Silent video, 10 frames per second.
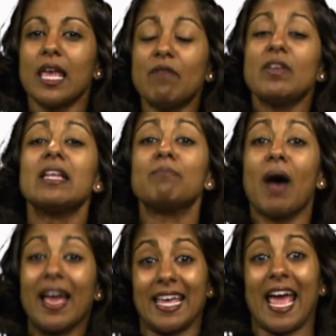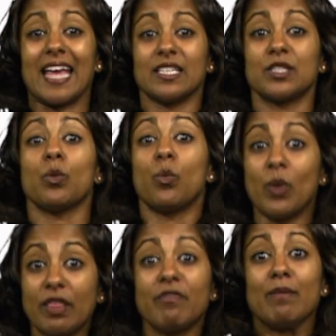Even in my case,
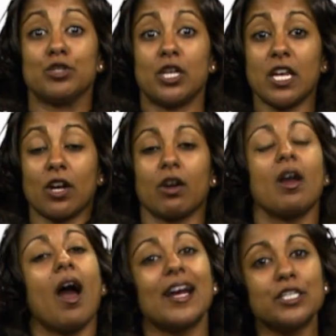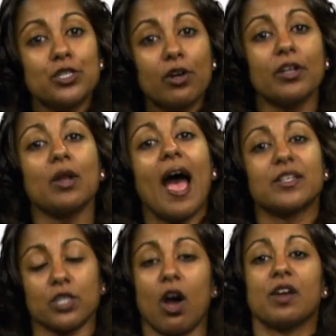with Femgineer, I started
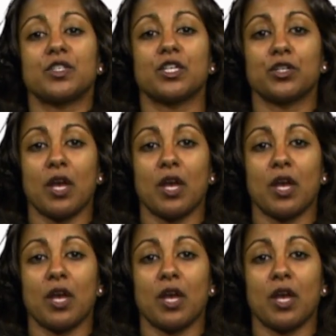as a Concierge